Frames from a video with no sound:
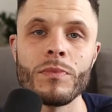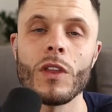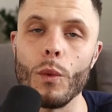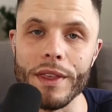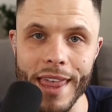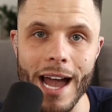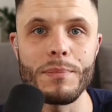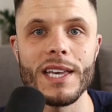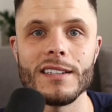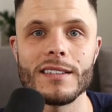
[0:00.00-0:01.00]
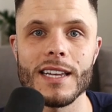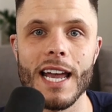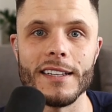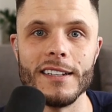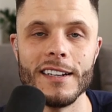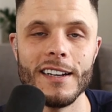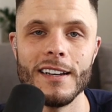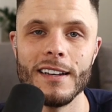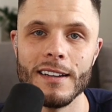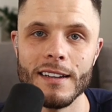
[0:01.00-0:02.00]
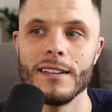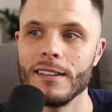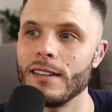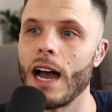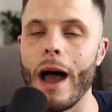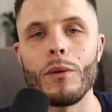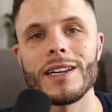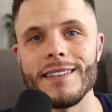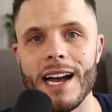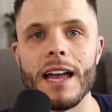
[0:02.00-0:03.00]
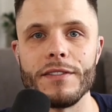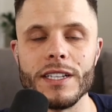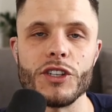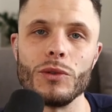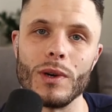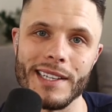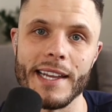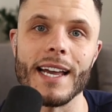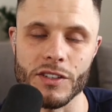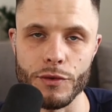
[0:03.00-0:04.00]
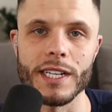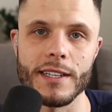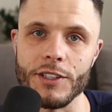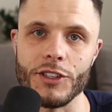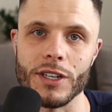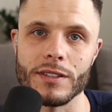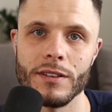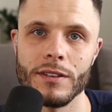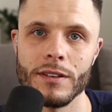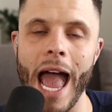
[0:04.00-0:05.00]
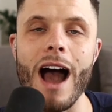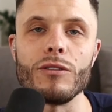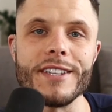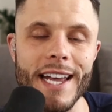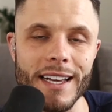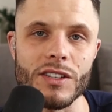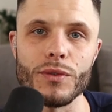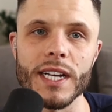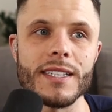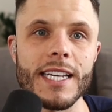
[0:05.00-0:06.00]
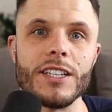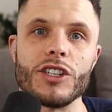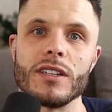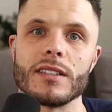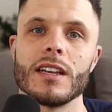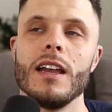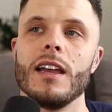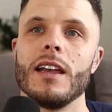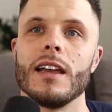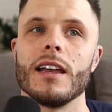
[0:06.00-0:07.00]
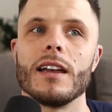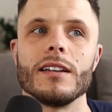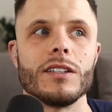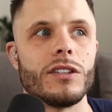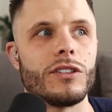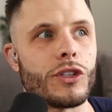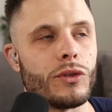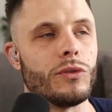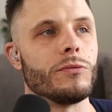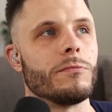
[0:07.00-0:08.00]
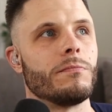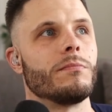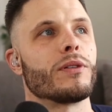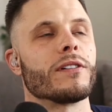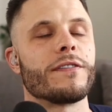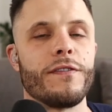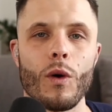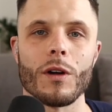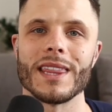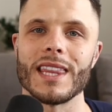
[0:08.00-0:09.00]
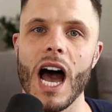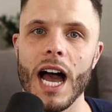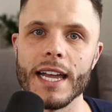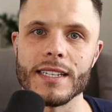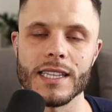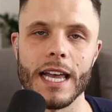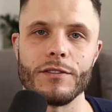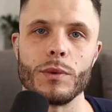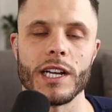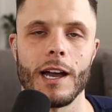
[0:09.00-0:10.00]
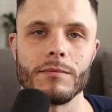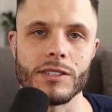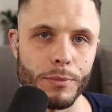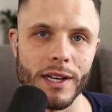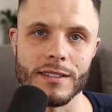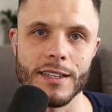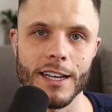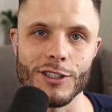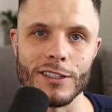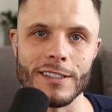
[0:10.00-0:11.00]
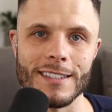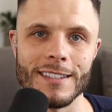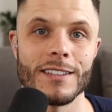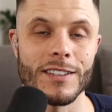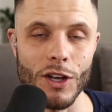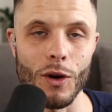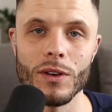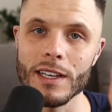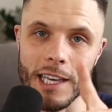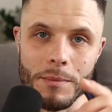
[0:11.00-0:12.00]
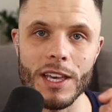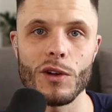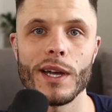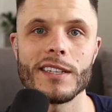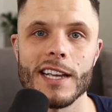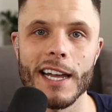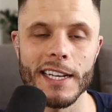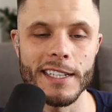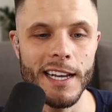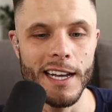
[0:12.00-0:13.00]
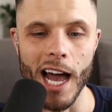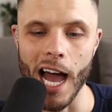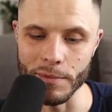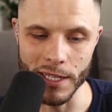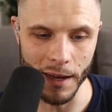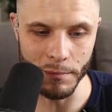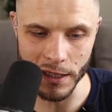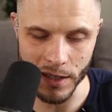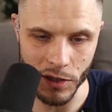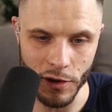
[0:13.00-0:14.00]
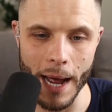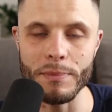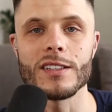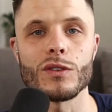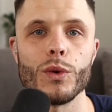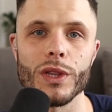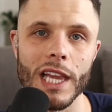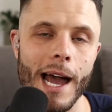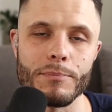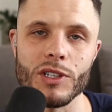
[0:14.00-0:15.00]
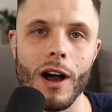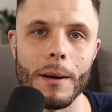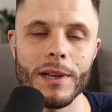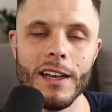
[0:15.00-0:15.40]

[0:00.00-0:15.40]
with that being said, I want to dive into what DeskRig teaches, how DeskRig teaches to perform at the highest level when it comes to presentations. So give me a quick second. I'm going to scrap this old laptop